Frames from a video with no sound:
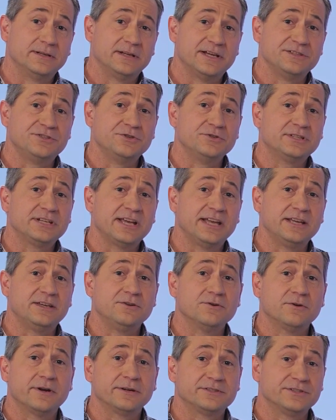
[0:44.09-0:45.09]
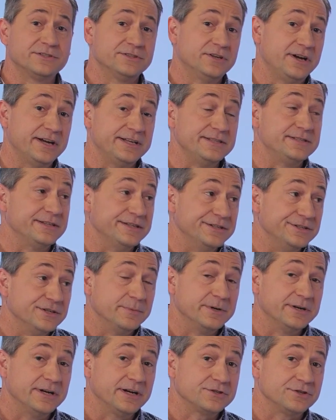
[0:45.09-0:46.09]
as you take your designs into
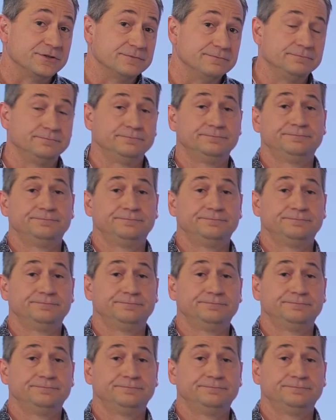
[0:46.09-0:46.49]
production.